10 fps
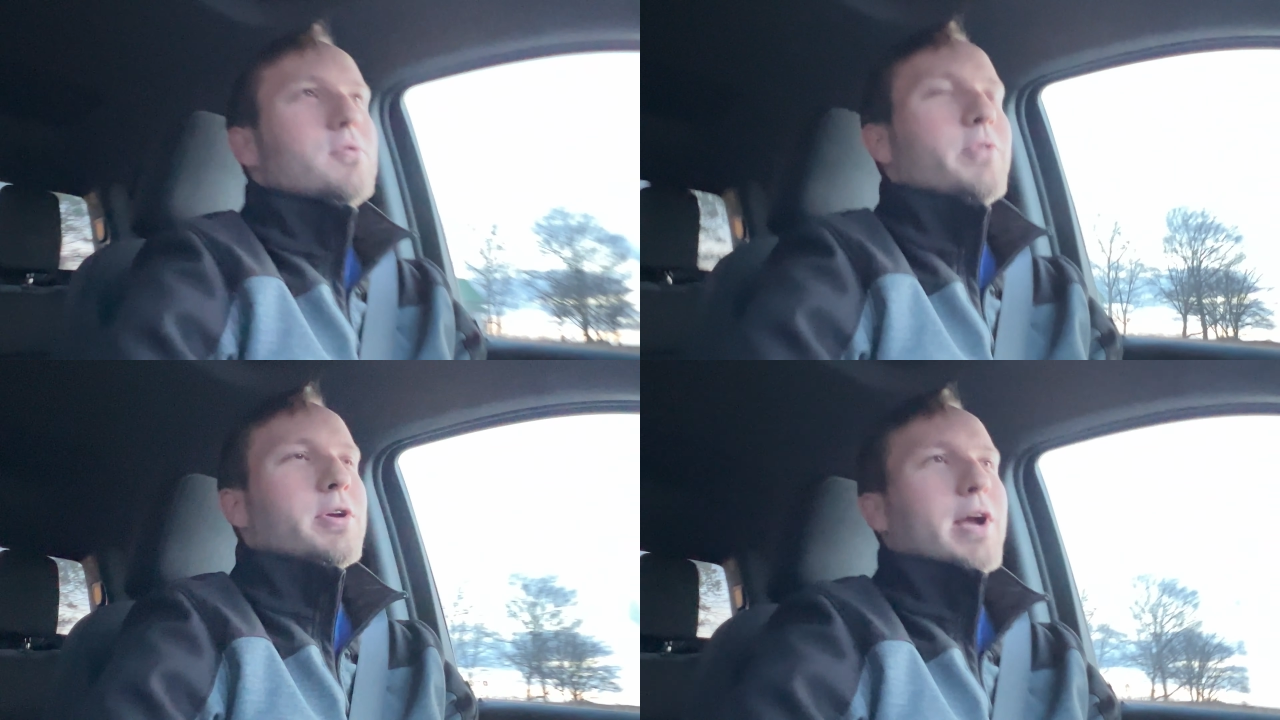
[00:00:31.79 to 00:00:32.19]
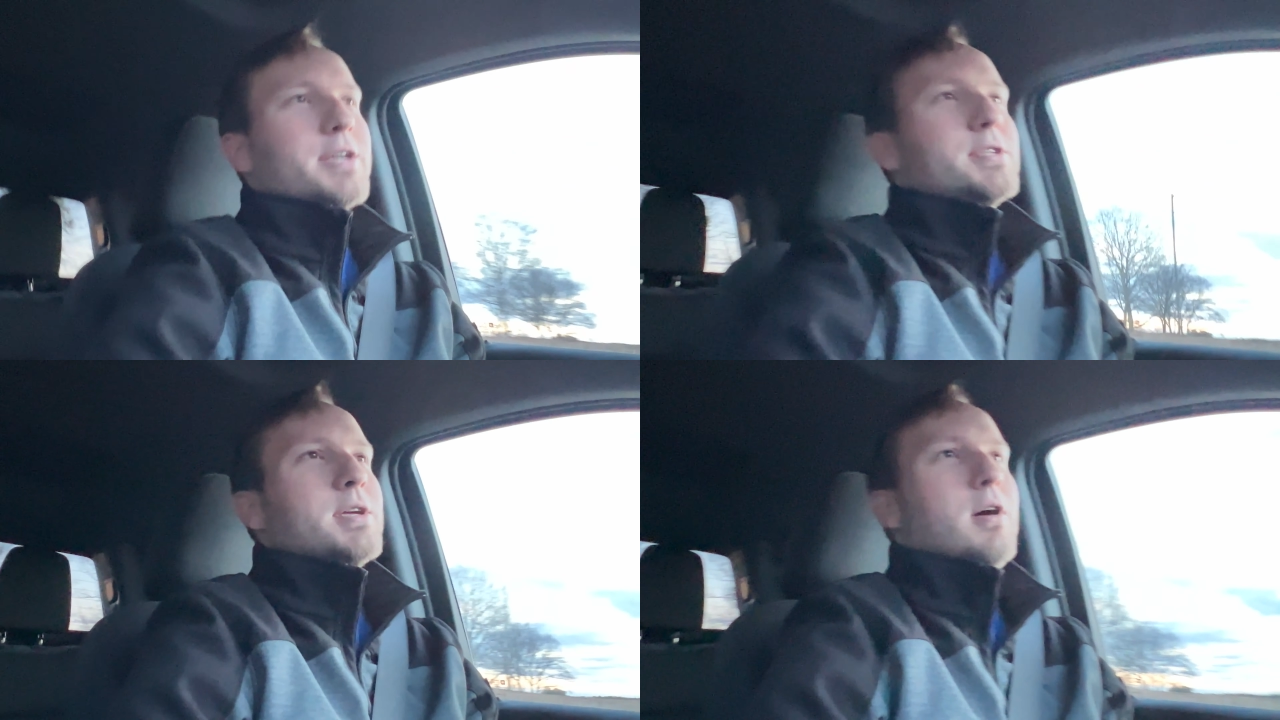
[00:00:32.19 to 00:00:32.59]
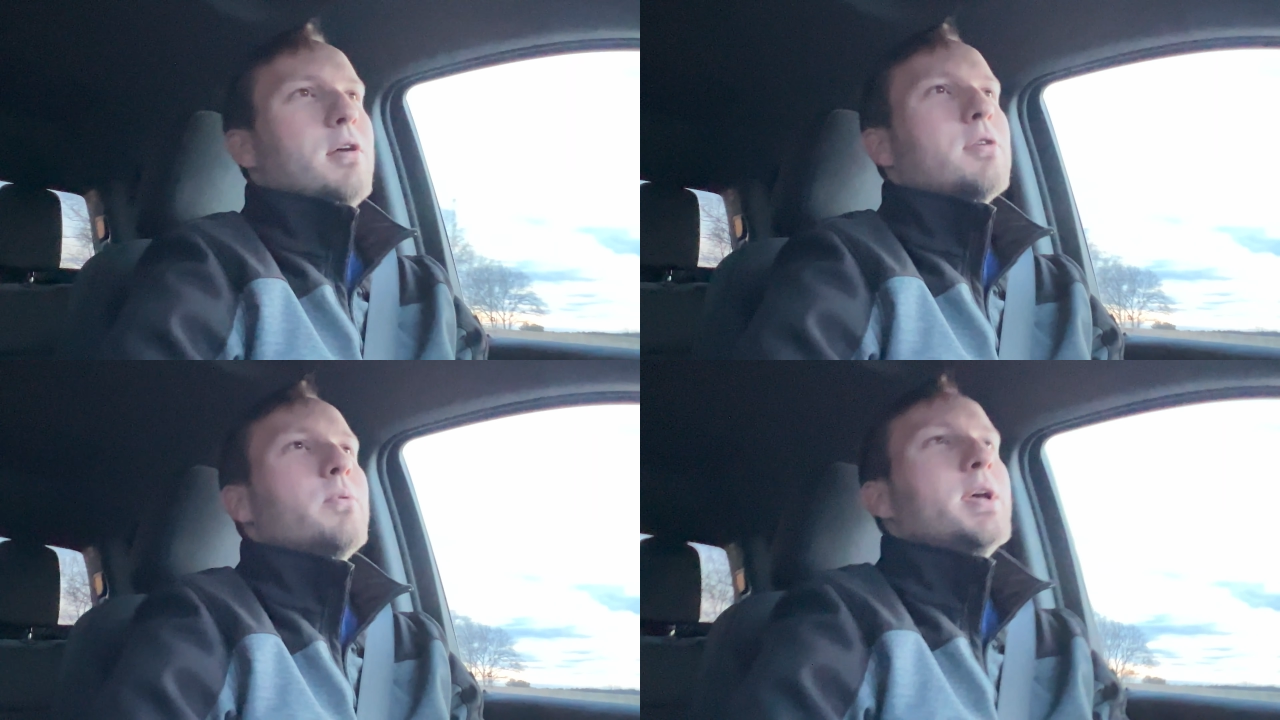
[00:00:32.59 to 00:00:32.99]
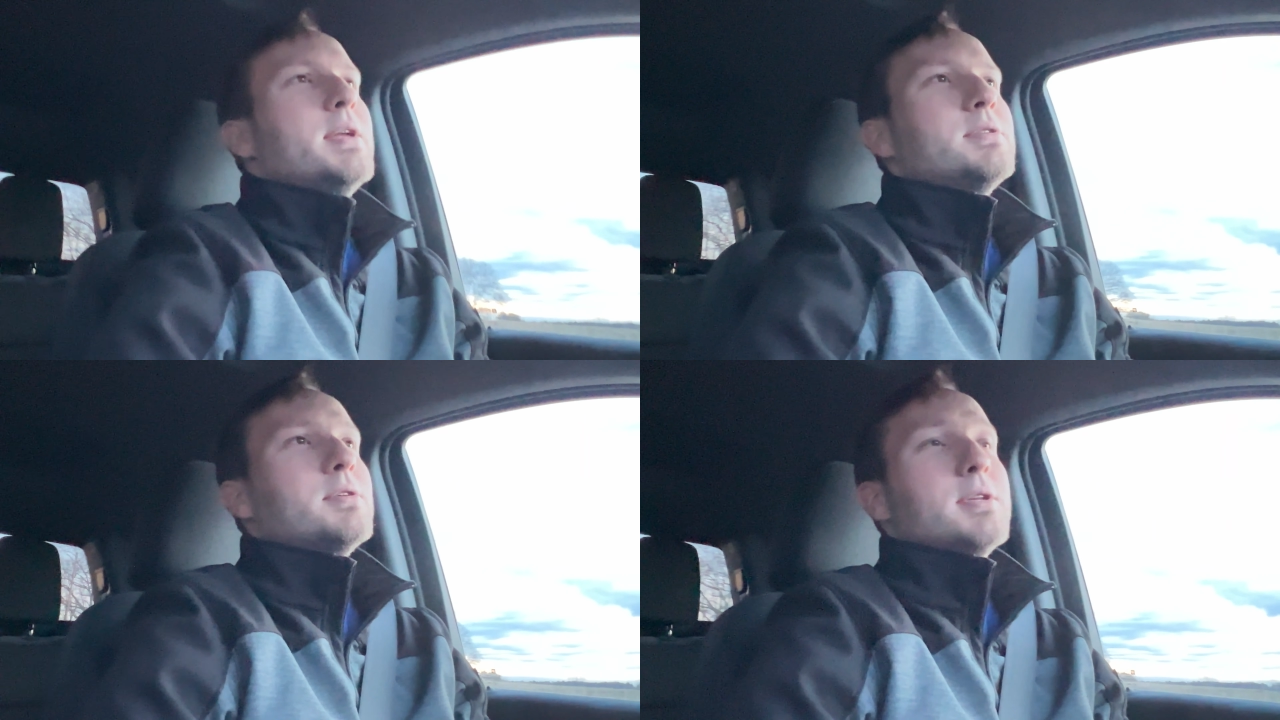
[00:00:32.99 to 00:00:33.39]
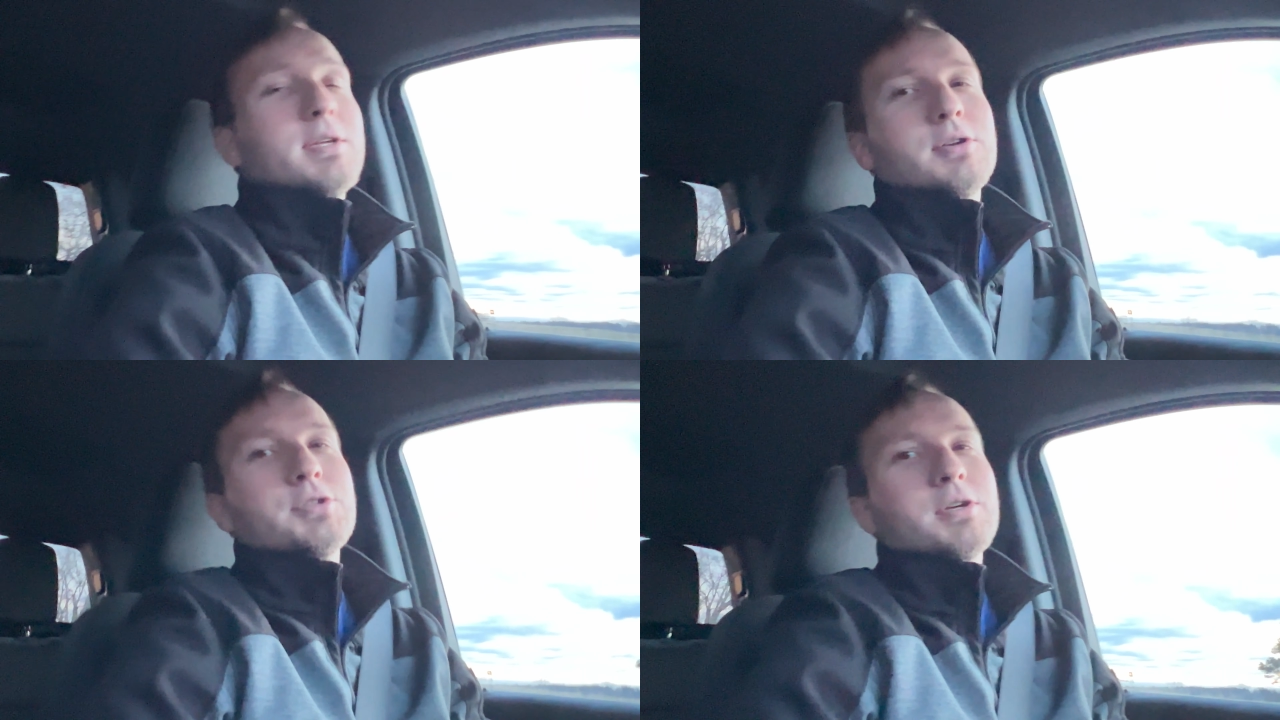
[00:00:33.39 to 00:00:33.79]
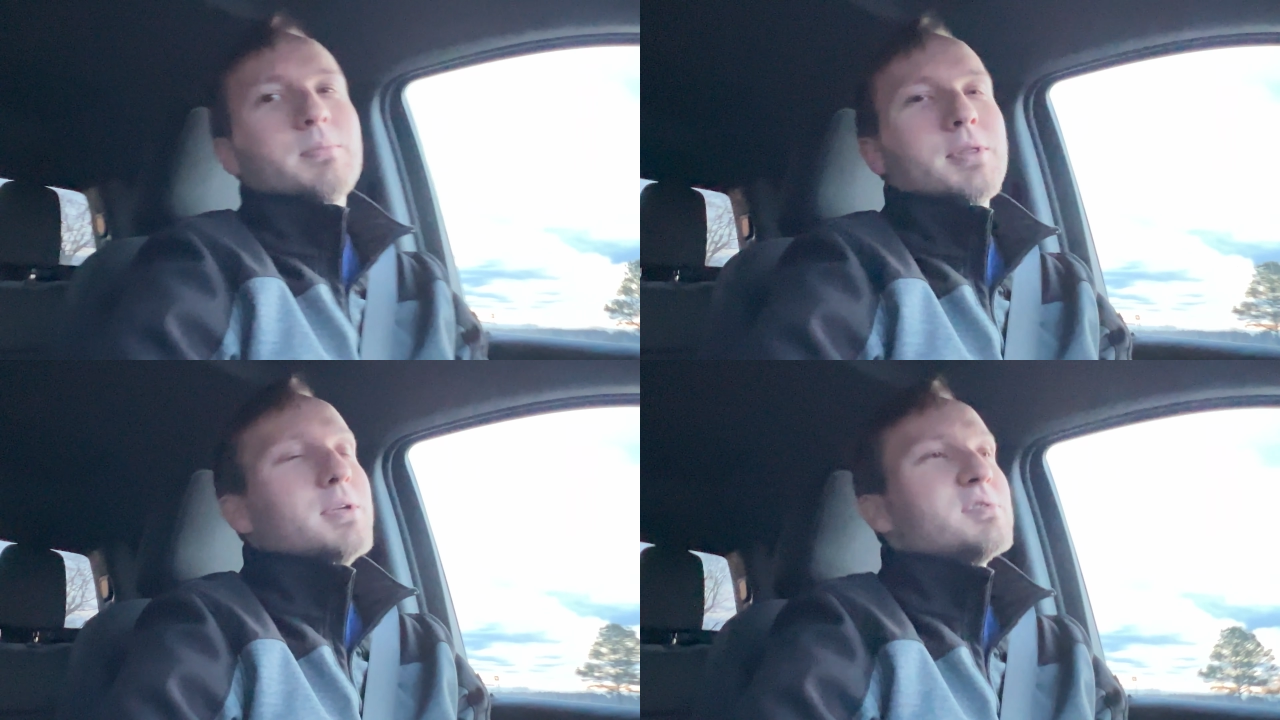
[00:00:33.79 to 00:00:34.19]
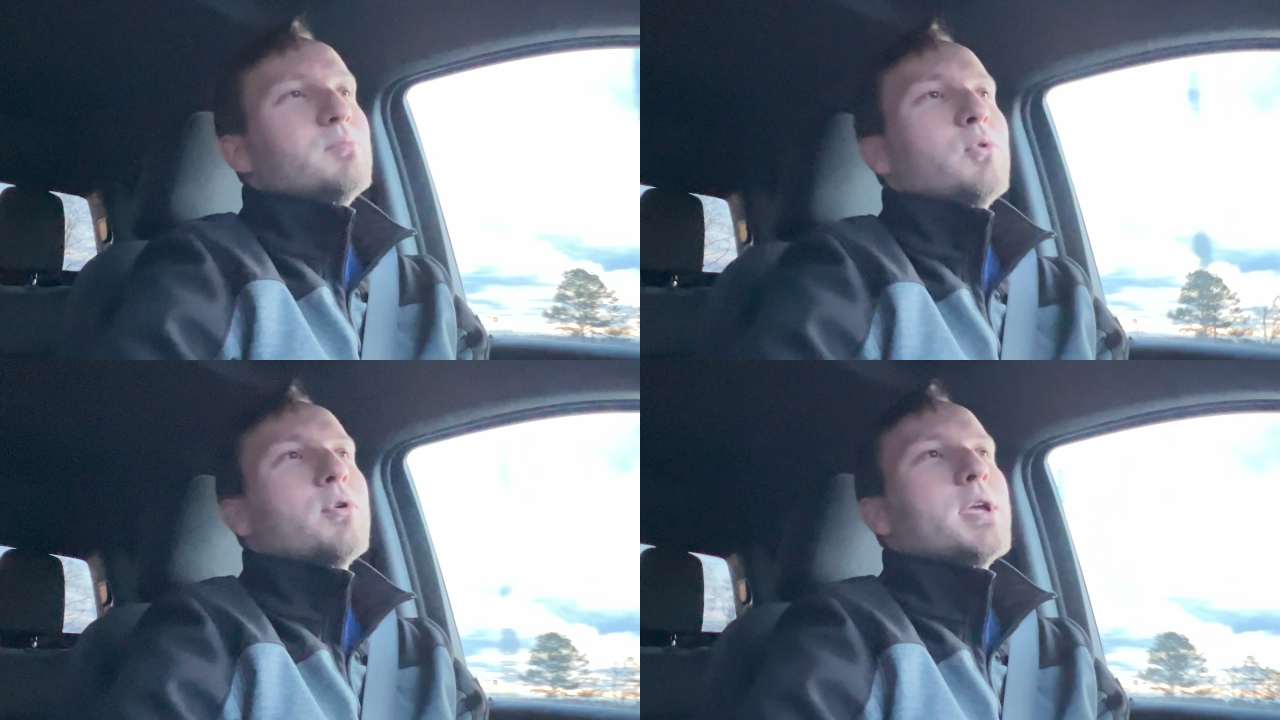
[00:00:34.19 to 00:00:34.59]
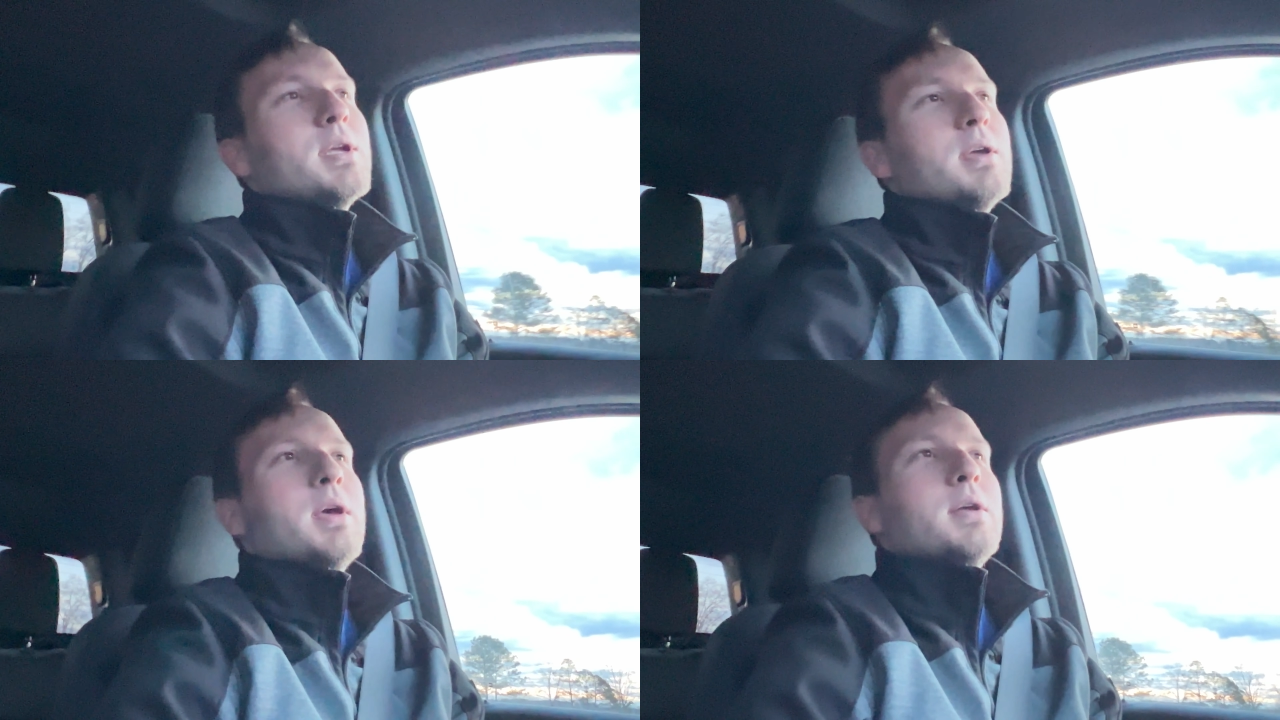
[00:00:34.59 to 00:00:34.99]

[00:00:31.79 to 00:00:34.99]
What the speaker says: We are actually on our way to the dealership this morning